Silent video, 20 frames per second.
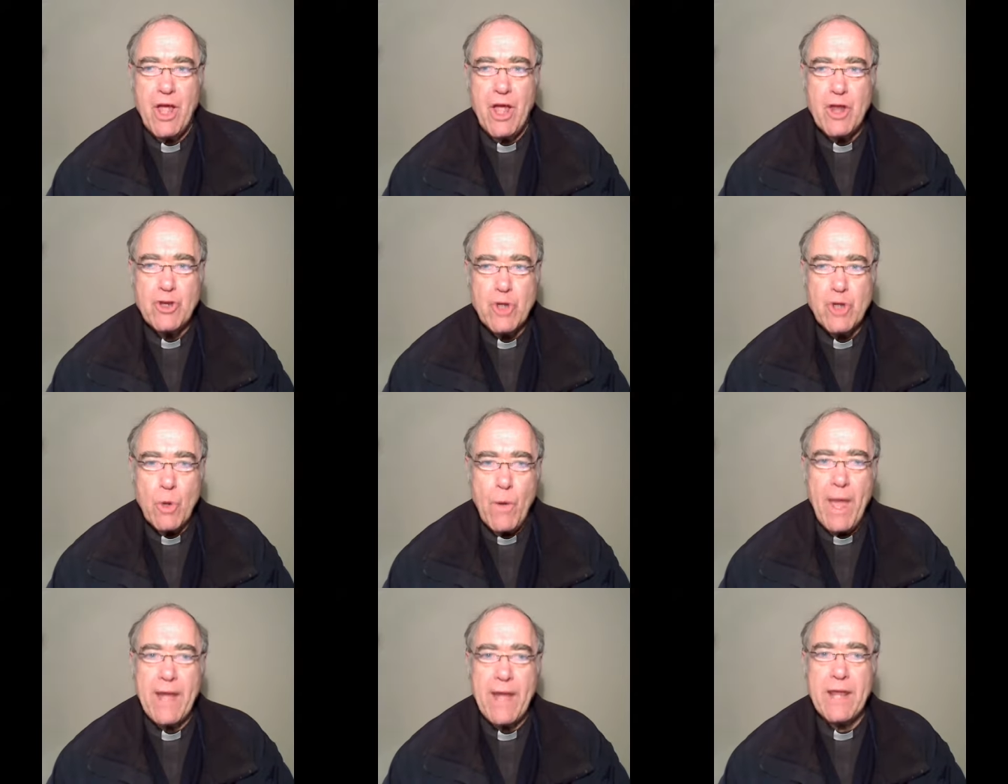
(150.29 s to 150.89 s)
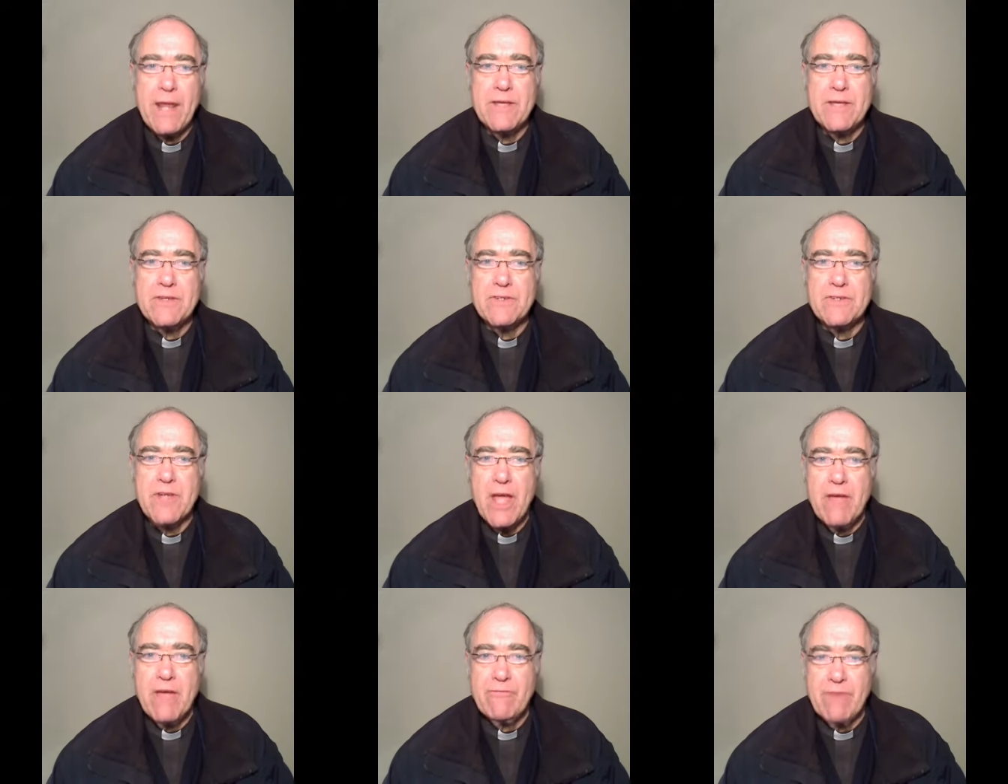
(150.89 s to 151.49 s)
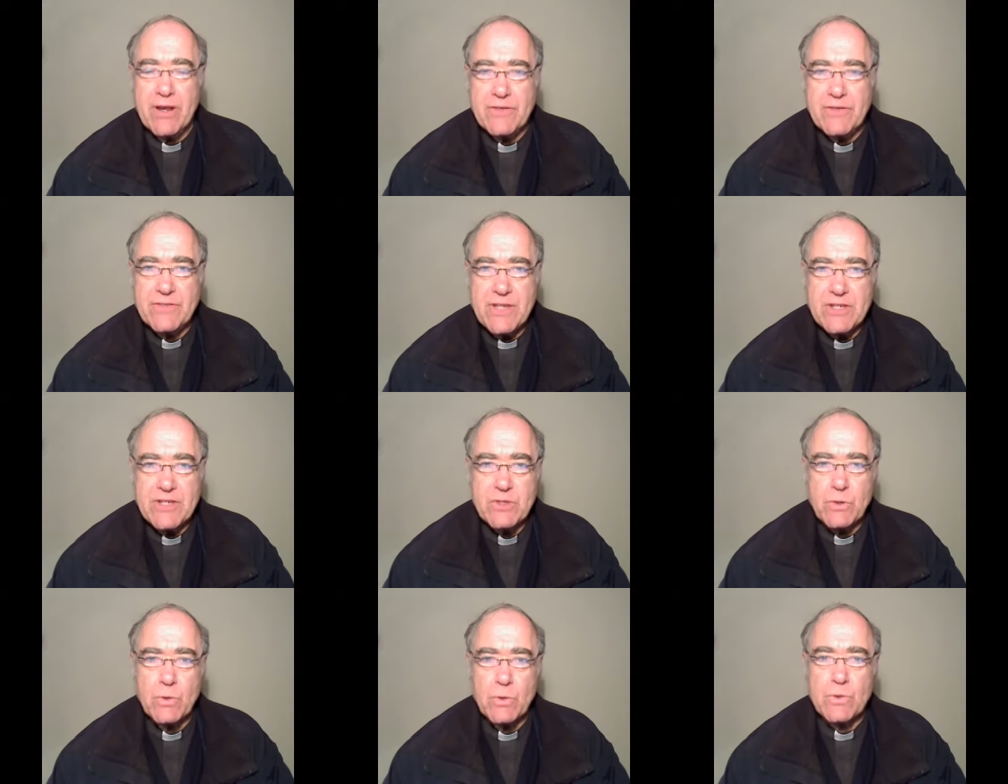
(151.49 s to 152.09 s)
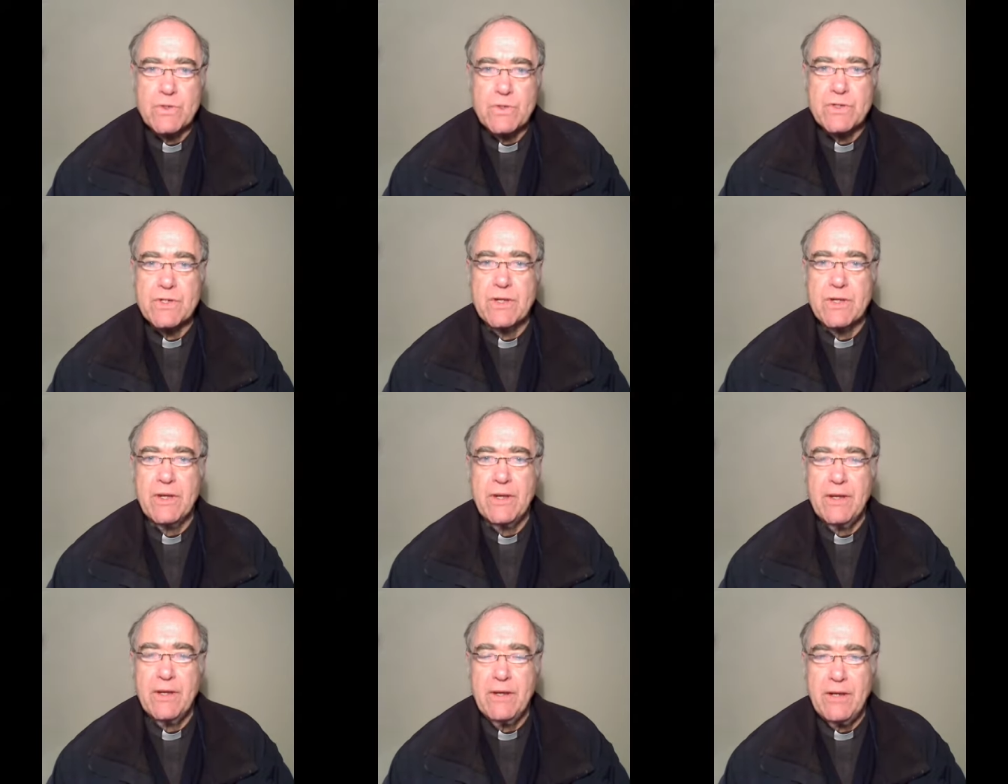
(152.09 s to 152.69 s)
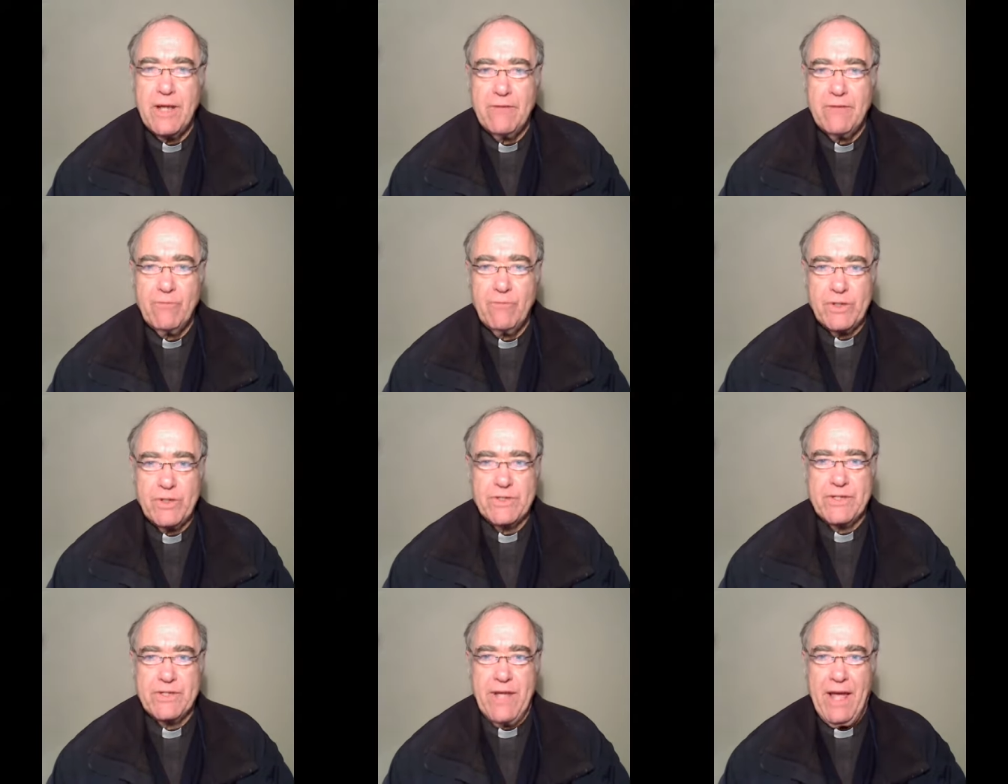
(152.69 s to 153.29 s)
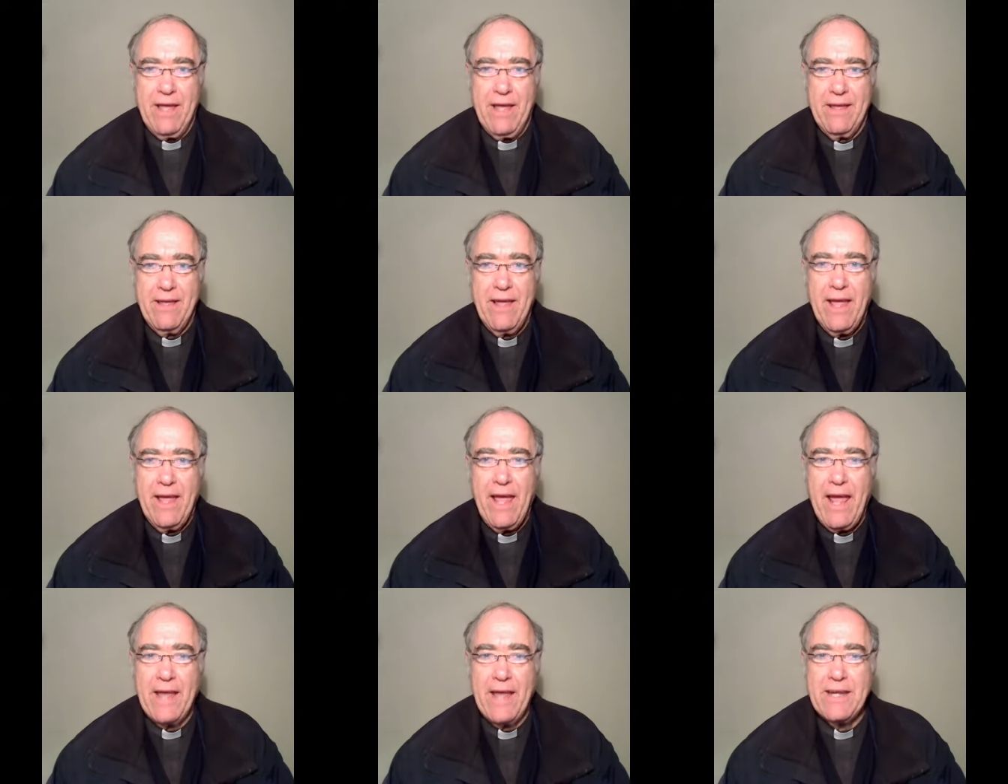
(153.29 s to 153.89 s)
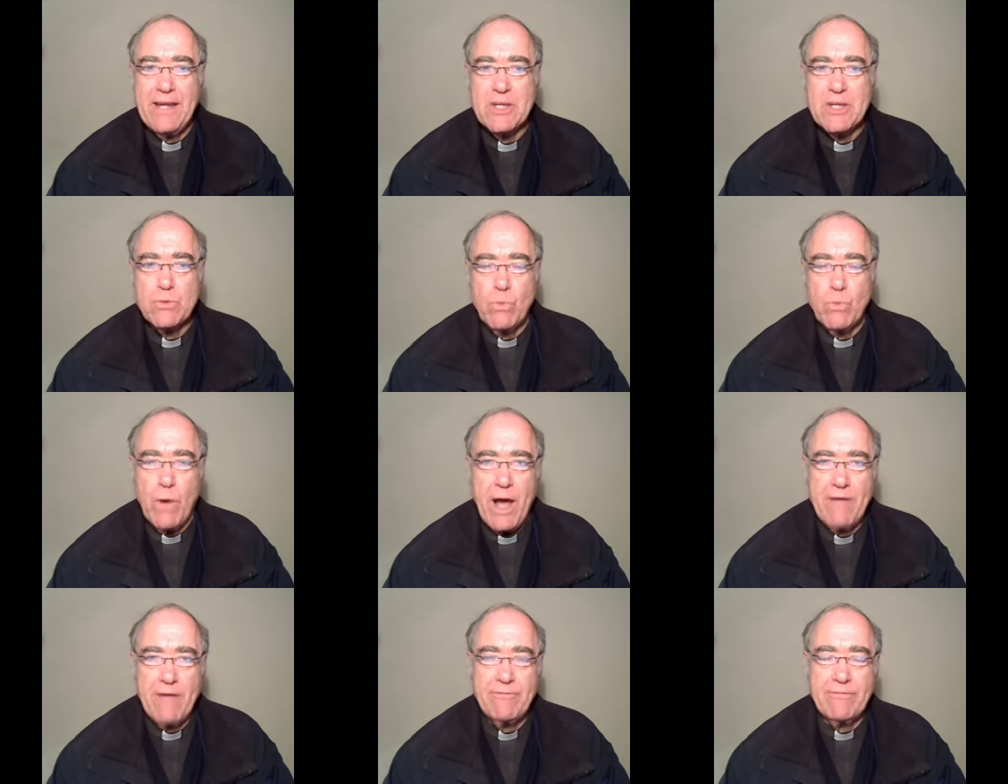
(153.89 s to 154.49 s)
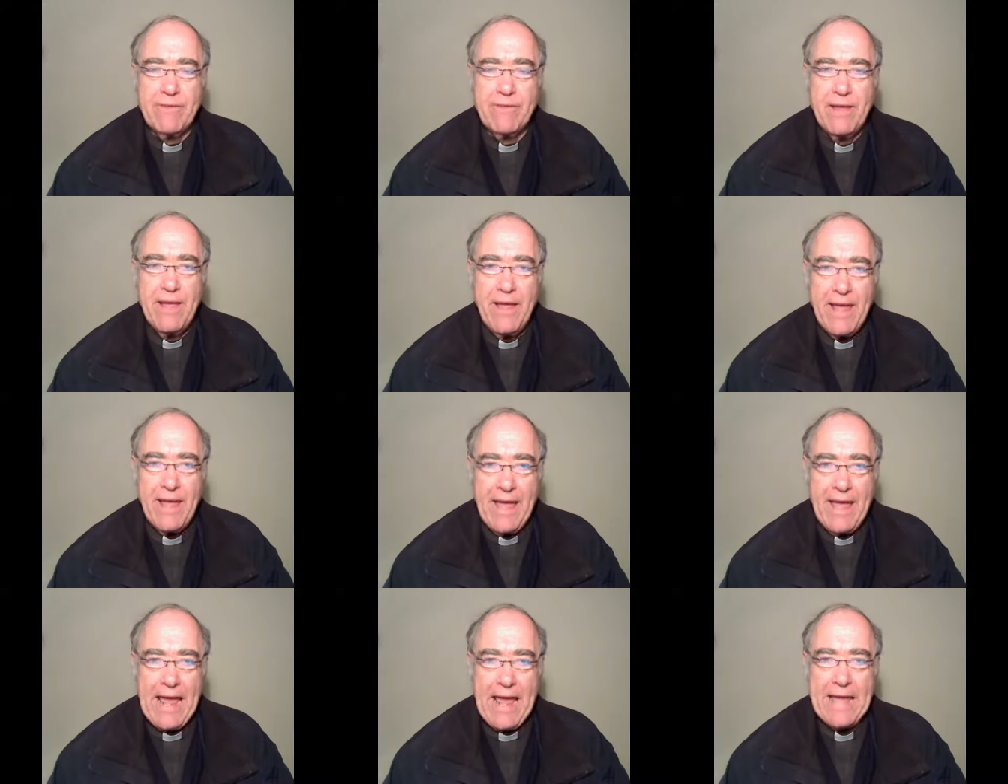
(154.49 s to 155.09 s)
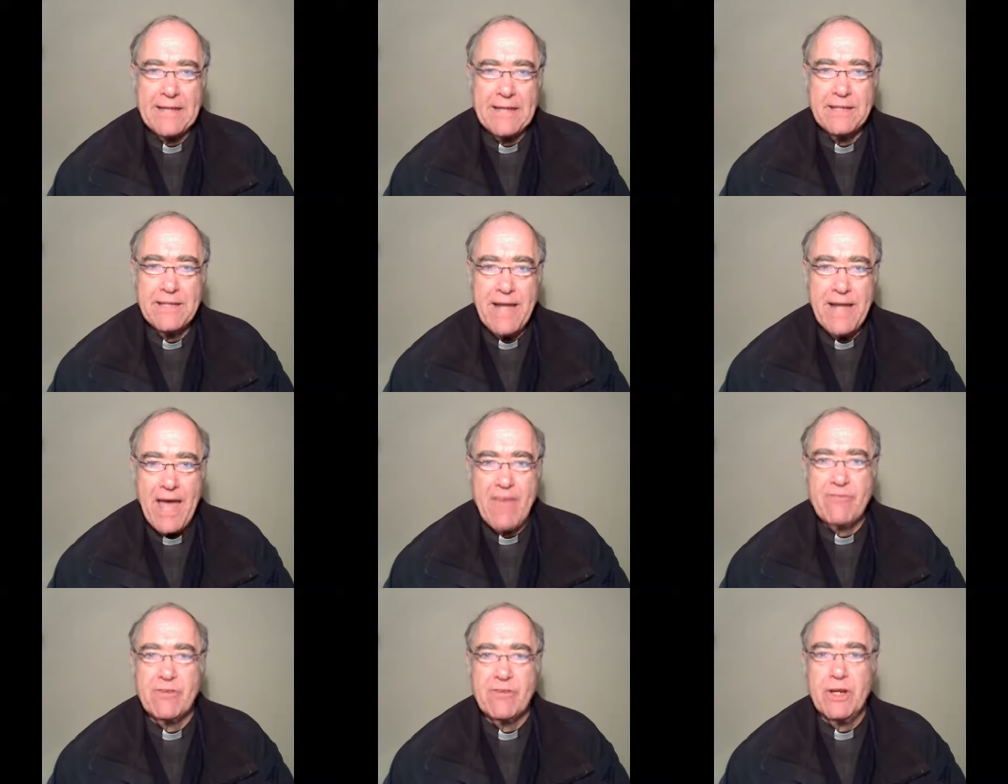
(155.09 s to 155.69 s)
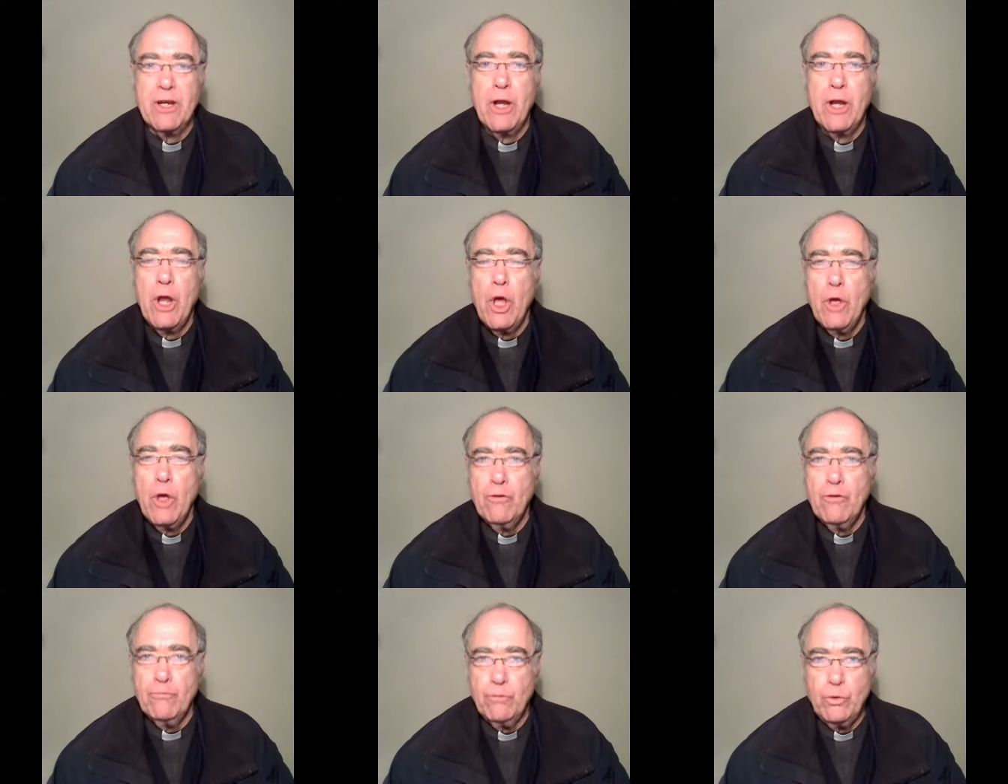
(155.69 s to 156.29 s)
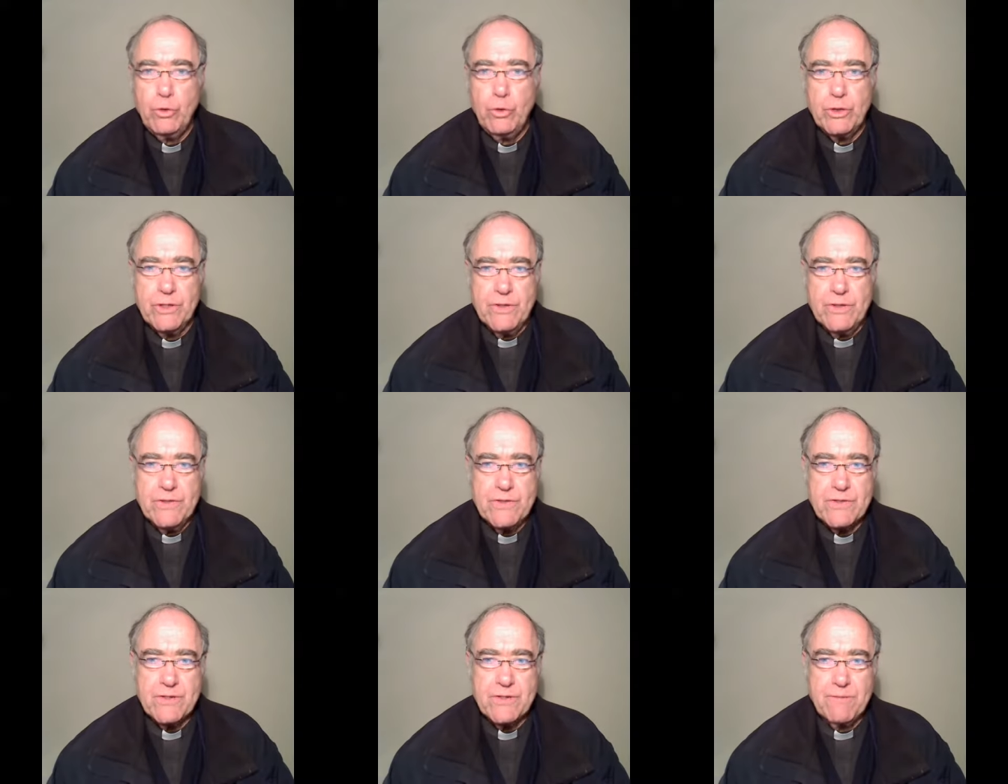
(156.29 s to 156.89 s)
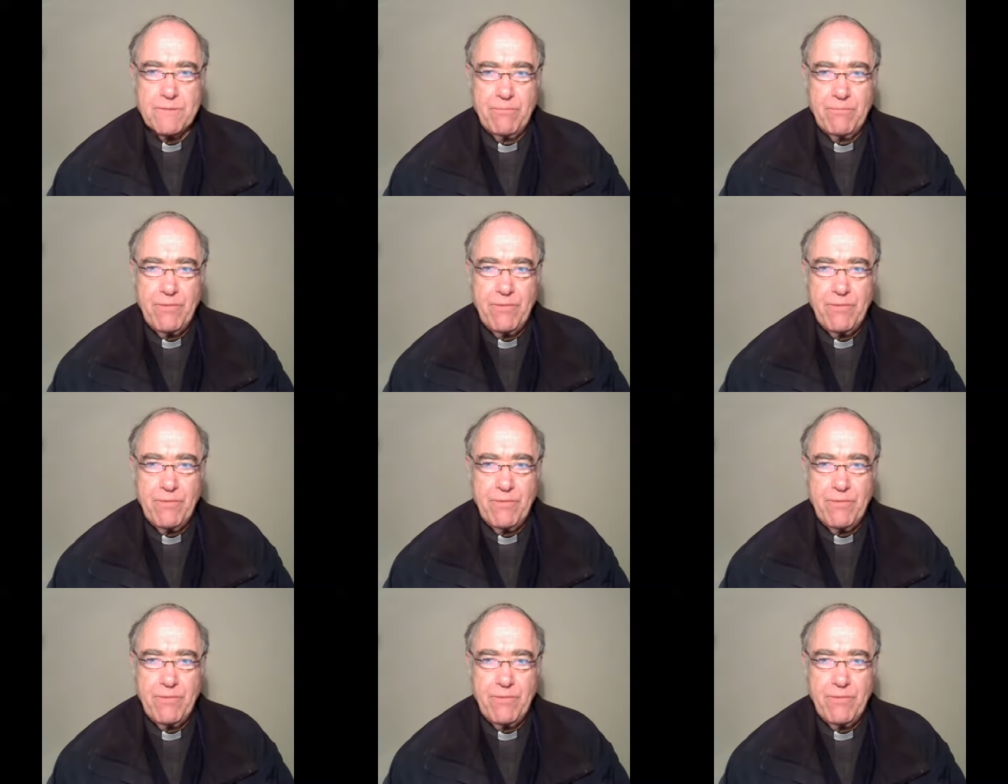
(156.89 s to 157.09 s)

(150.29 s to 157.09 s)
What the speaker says: Johannes Franciscus de Voister, and his wife, Anne Catherine Wouters,